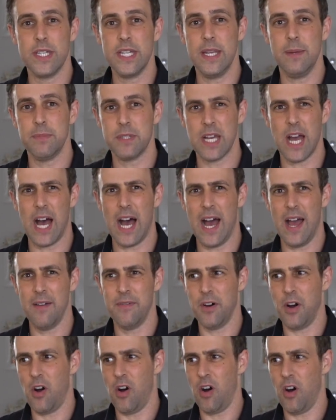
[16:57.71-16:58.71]
deep
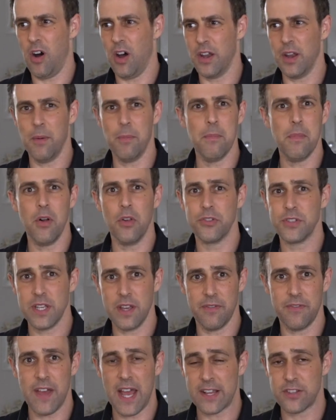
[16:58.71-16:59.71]
dive on a
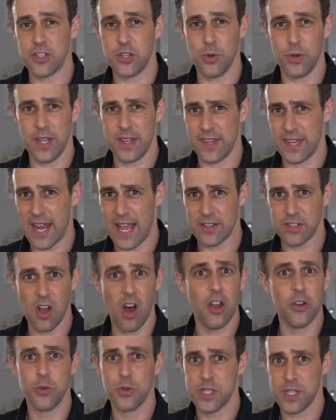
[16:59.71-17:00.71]
multi-effects unit that has
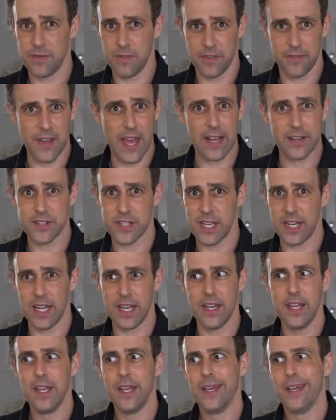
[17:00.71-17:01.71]
hundreds of effects in
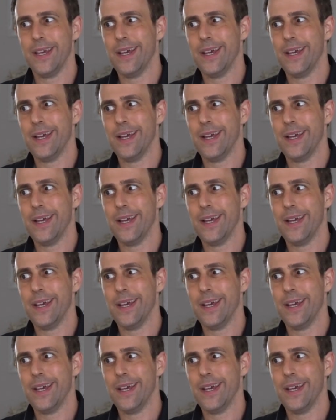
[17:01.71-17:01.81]
it,